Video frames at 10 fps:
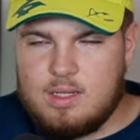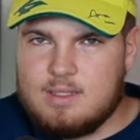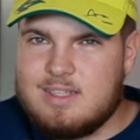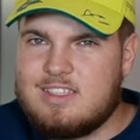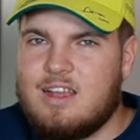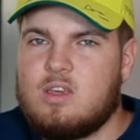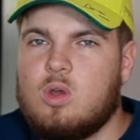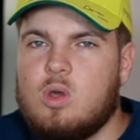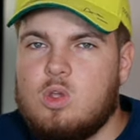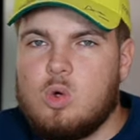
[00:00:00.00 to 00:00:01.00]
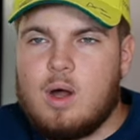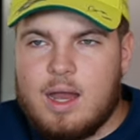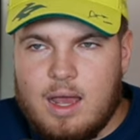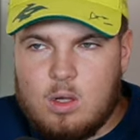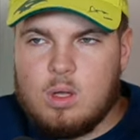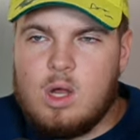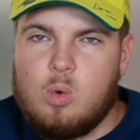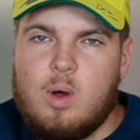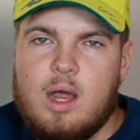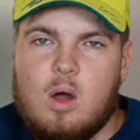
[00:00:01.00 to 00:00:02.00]
This is like your URL
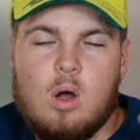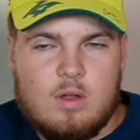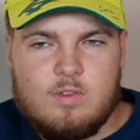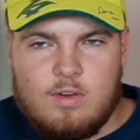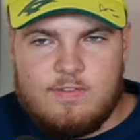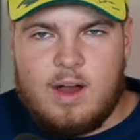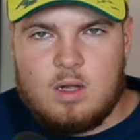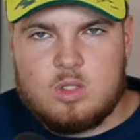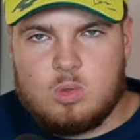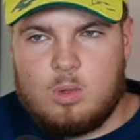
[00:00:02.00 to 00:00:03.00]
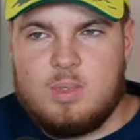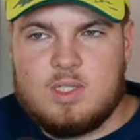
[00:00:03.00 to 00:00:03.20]
where all of your files will be